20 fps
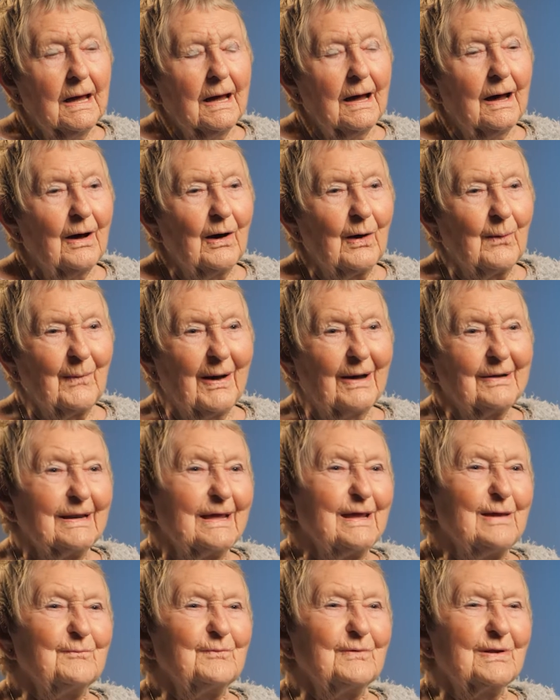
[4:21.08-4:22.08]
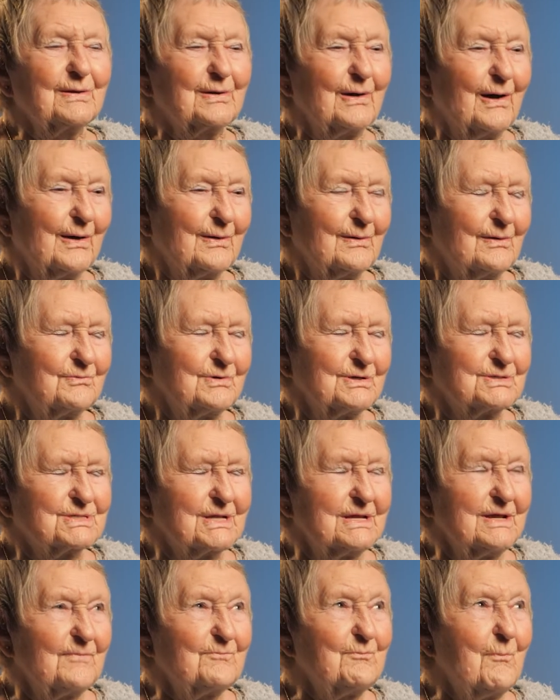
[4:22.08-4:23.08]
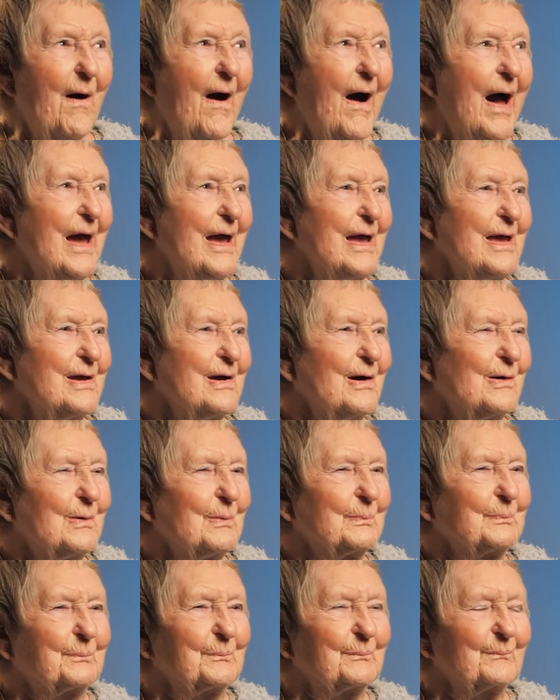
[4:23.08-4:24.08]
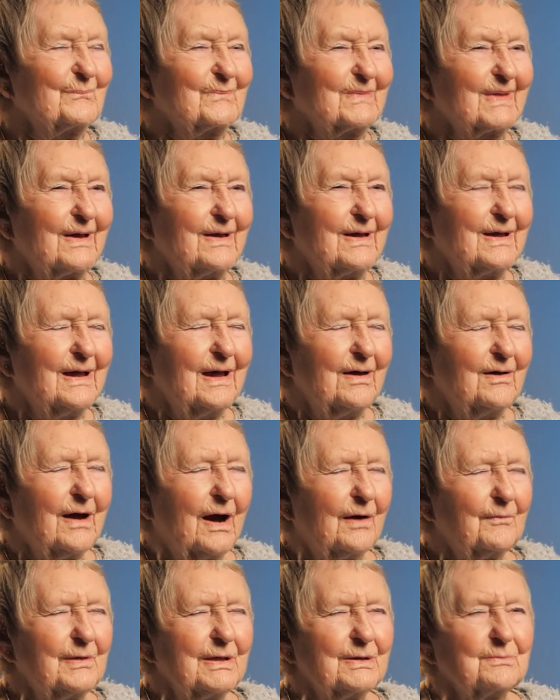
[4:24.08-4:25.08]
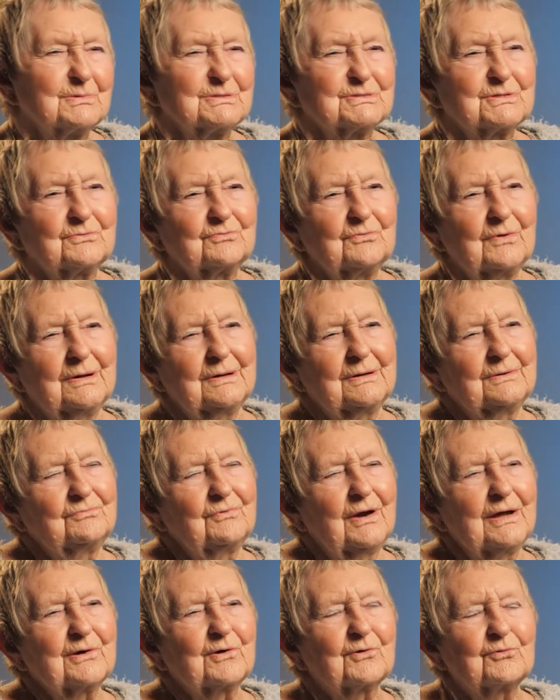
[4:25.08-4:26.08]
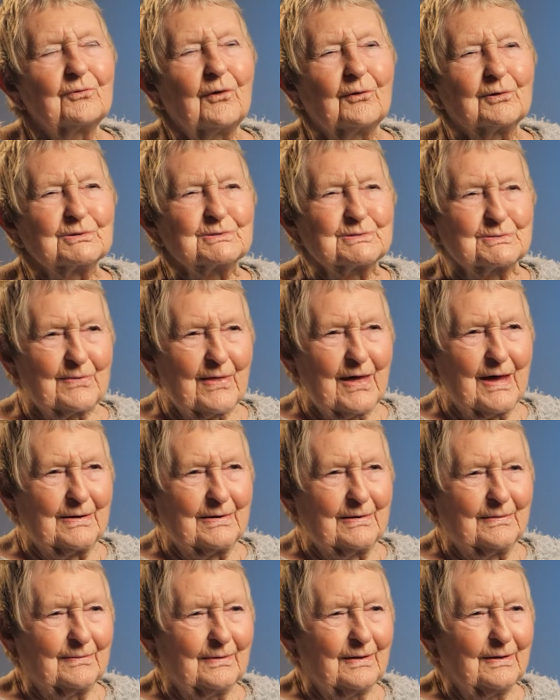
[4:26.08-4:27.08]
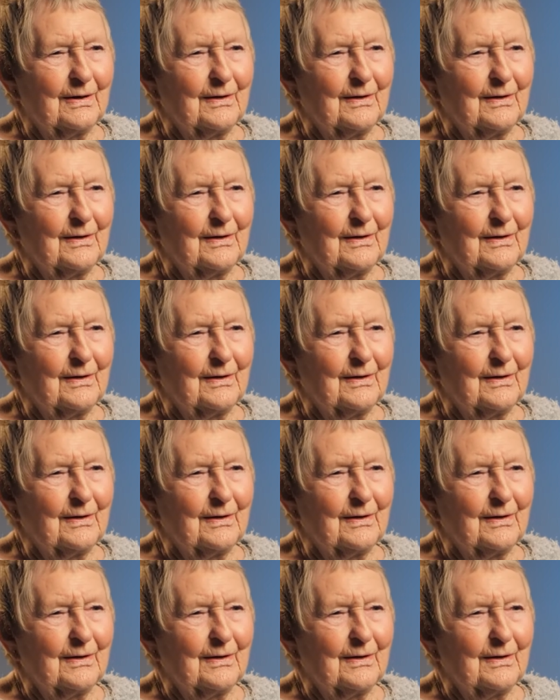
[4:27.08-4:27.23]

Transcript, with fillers: Um, and even received my, um, I think it was a, a Red Cross then.